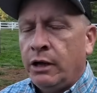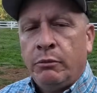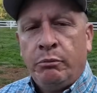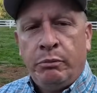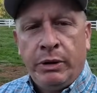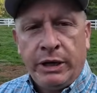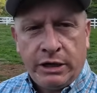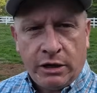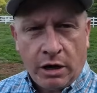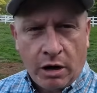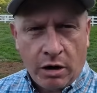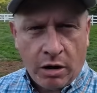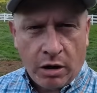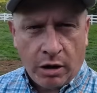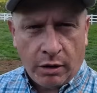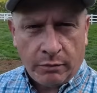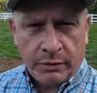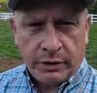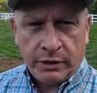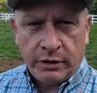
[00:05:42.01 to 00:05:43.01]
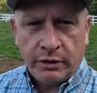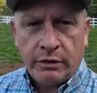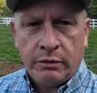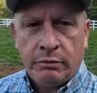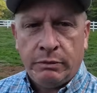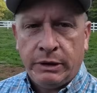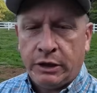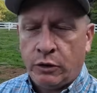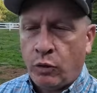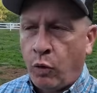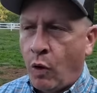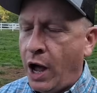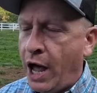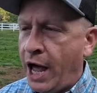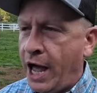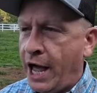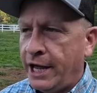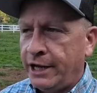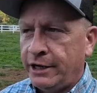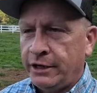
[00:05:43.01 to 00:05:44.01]
be calm, be
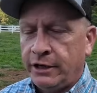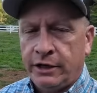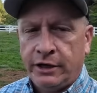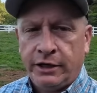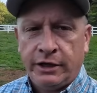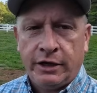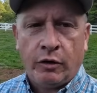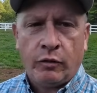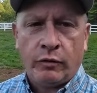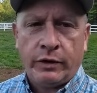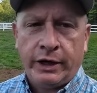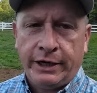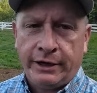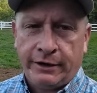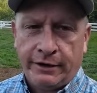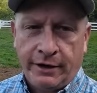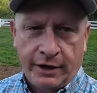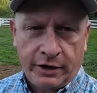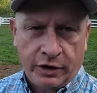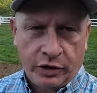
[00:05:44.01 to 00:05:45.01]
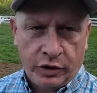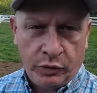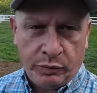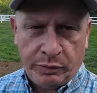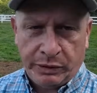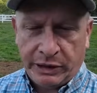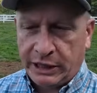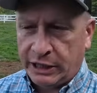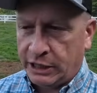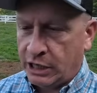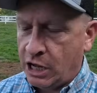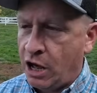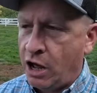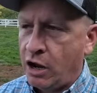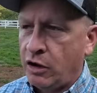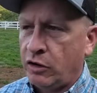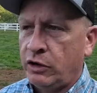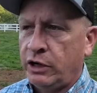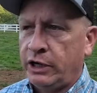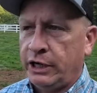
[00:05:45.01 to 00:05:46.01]
quiet. You don't need a lot of hooping and
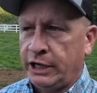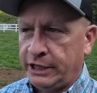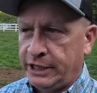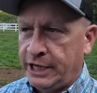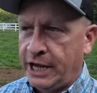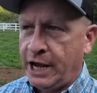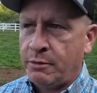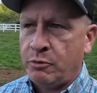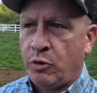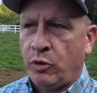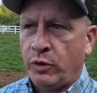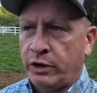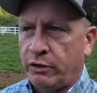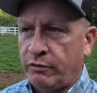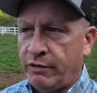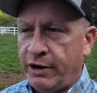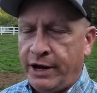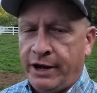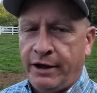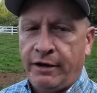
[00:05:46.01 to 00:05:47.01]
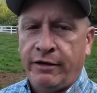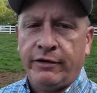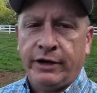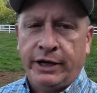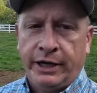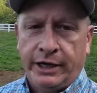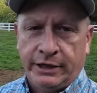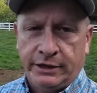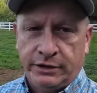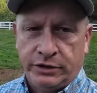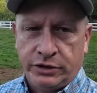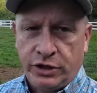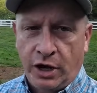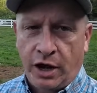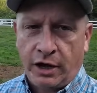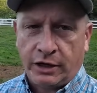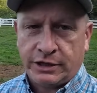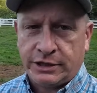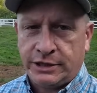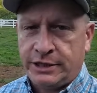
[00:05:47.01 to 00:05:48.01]
hollering and cowboying around and
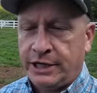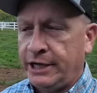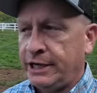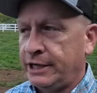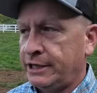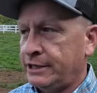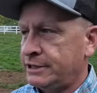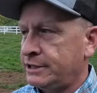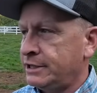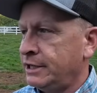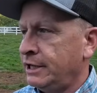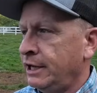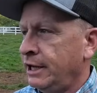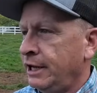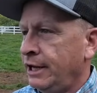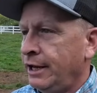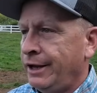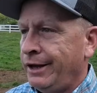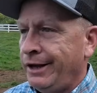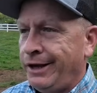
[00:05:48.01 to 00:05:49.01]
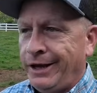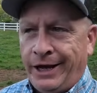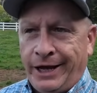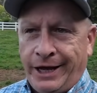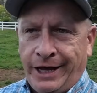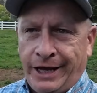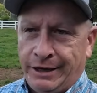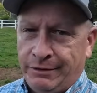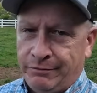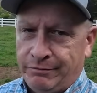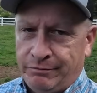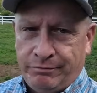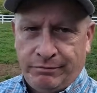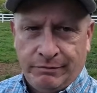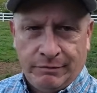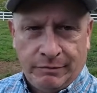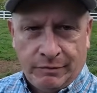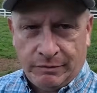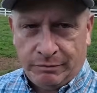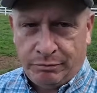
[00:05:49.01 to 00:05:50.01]
shock sticks and
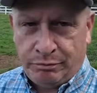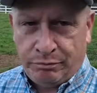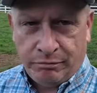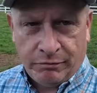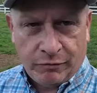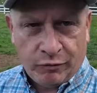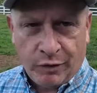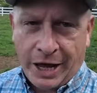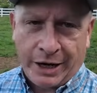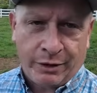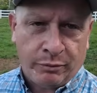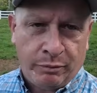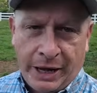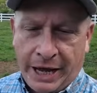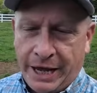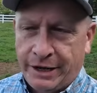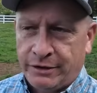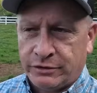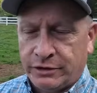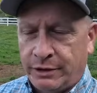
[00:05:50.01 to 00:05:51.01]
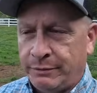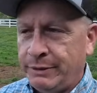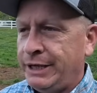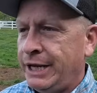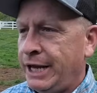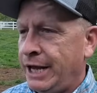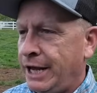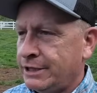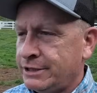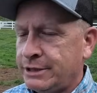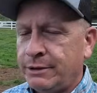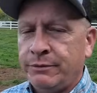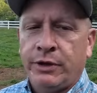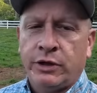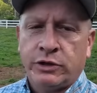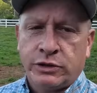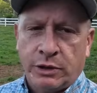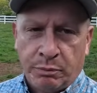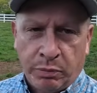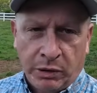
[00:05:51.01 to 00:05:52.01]
rattle paddle. I mean, yeah, so
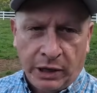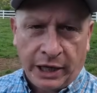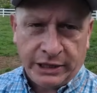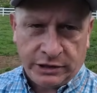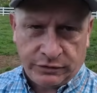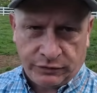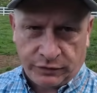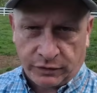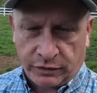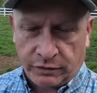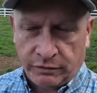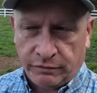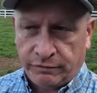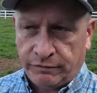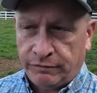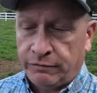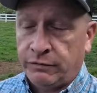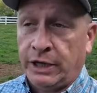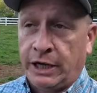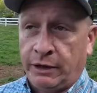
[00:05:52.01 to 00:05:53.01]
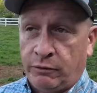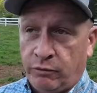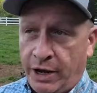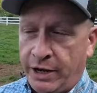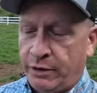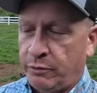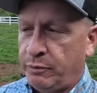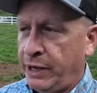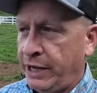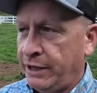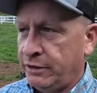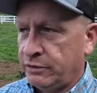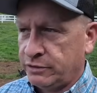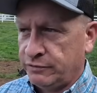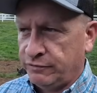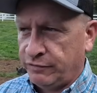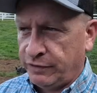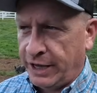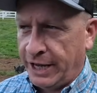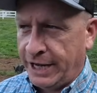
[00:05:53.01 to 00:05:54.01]
there's a place for like rattle paddles
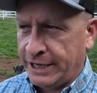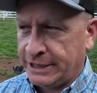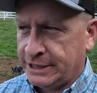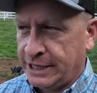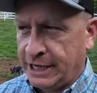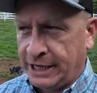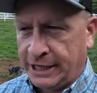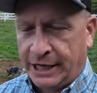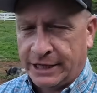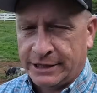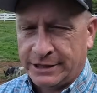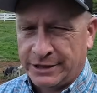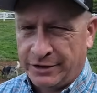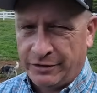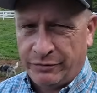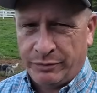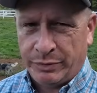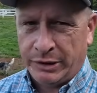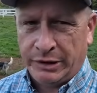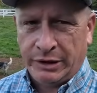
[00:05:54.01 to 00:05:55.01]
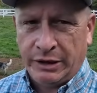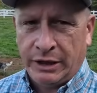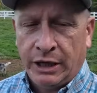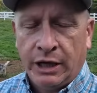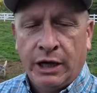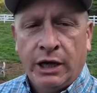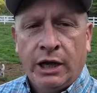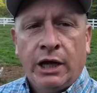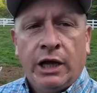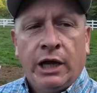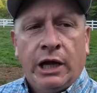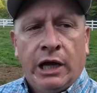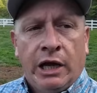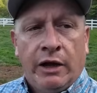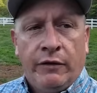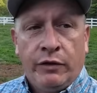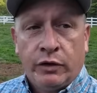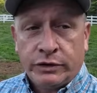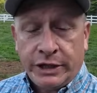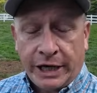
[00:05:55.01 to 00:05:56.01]
and flags and that kind of stuff, but
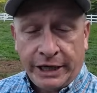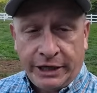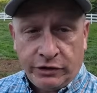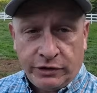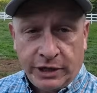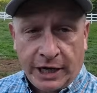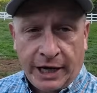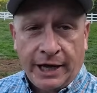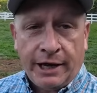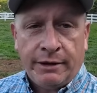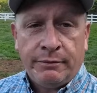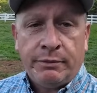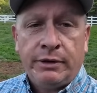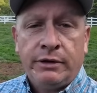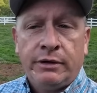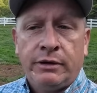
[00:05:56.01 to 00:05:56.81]
if you'll take your time,